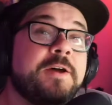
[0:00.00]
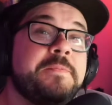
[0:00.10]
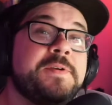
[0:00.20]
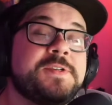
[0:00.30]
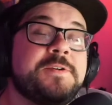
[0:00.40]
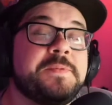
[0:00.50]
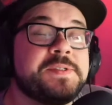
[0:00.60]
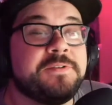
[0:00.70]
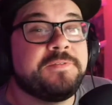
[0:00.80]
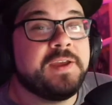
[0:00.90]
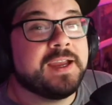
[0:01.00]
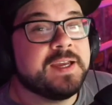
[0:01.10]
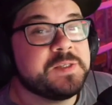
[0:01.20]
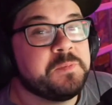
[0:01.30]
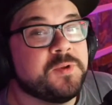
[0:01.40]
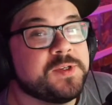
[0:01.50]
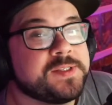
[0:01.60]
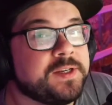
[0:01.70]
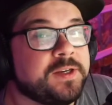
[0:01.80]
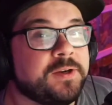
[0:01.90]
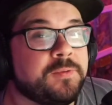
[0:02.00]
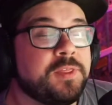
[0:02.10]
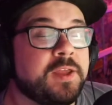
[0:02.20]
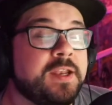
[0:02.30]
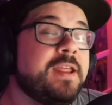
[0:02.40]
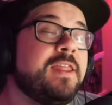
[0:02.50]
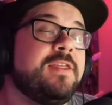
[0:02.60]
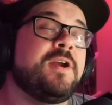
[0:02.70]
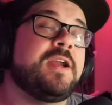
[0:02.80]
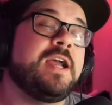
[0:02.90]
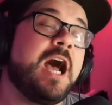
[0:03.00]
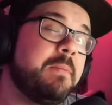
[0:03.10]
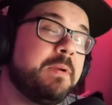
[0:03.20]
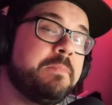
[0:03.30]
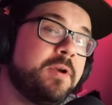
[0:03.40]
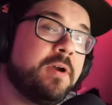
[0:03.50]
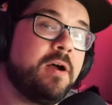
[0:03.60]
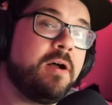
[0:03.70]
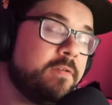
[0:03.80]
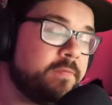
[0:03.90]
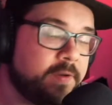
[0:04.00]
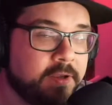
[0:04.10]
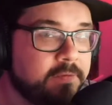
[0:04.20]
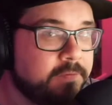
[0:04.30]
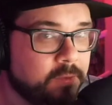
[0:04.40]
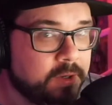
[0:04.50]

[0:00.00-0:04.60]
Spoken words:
up, YouTube? It's Two Fat Guys Pull here with another comic book haul video for